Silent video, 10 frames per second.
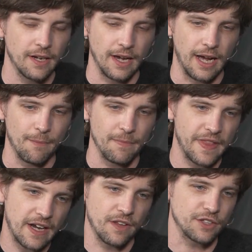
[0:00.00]
Um,
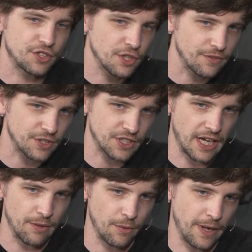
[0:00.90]
then on the server
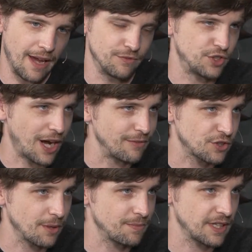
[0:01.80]
side where we have
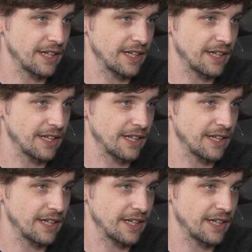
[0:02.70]
JavaScript,